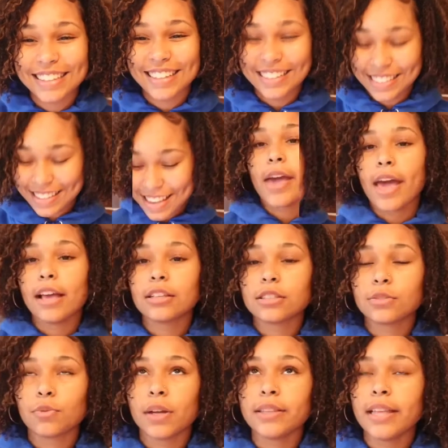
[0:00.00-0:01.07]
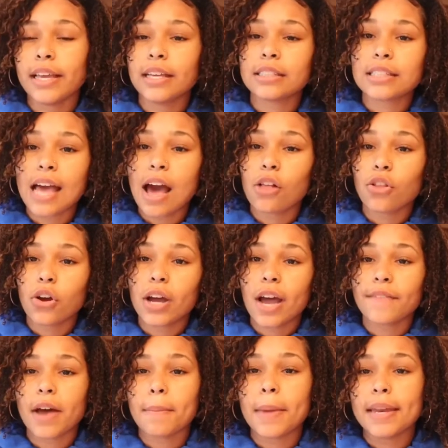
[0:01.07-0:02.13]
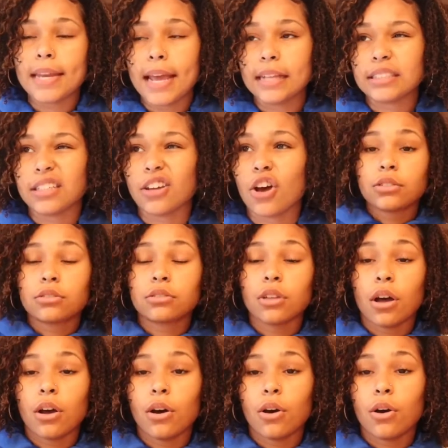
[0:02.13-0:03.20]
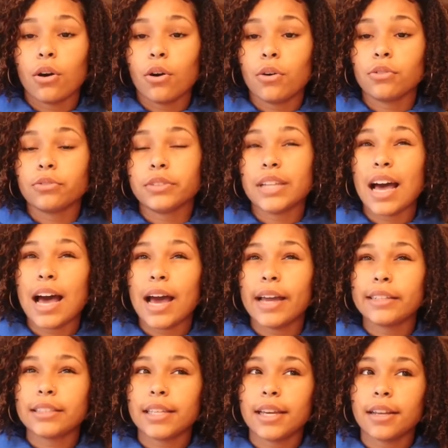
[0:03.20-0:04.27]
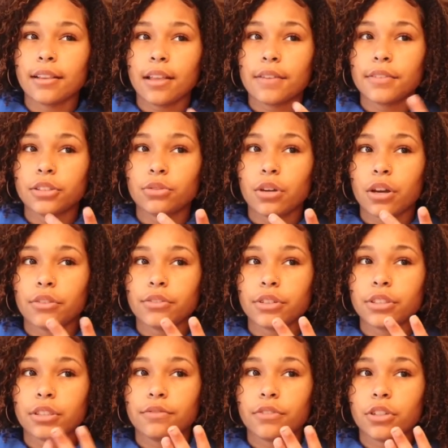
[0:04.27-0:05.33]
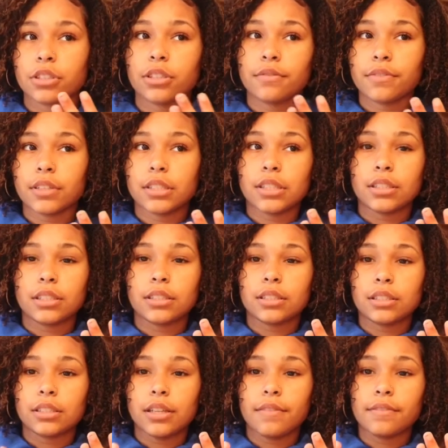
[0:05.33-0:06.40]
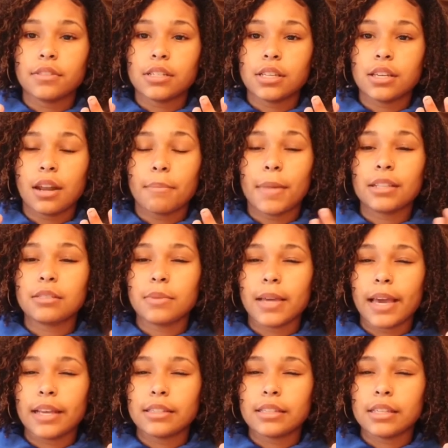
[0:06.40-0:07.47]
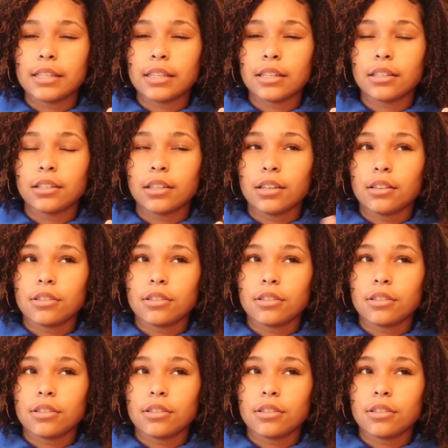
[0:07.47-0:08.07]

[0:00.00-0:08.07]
Okay, so one thing is, how long have I been dancing? So 9, 10, 11, 12, 13, 14, 15, 16, 17. I'm about to be 18.